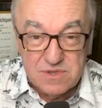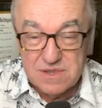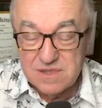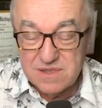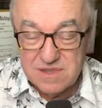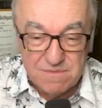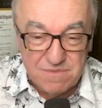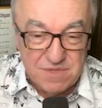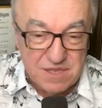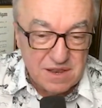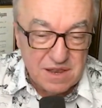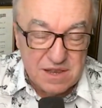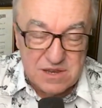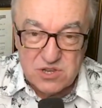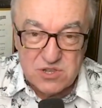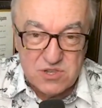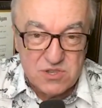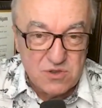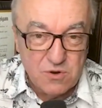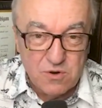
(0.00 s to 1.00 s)
It's something that
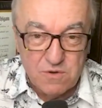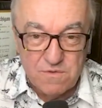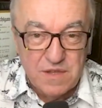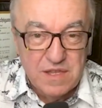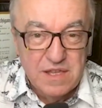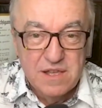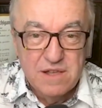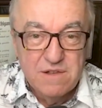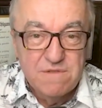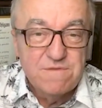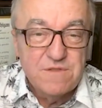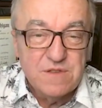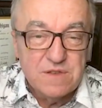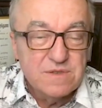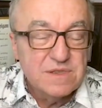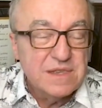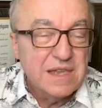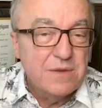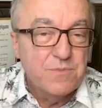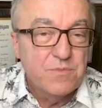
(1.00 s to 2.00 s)
just sort of
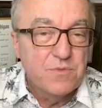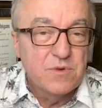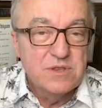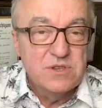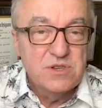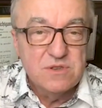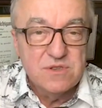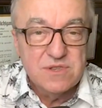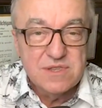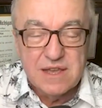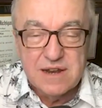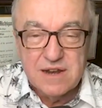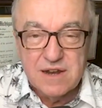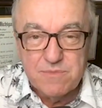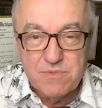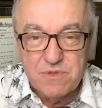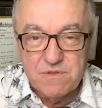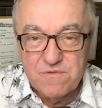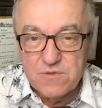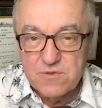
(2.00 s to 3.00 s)
fills up once you set it
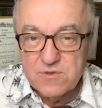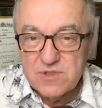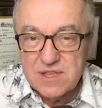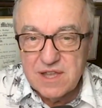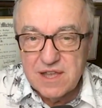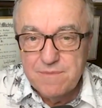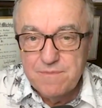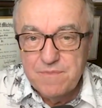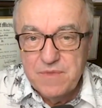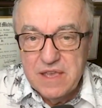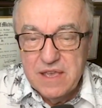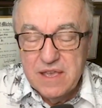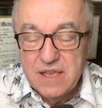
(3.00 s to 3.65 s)
up the first time,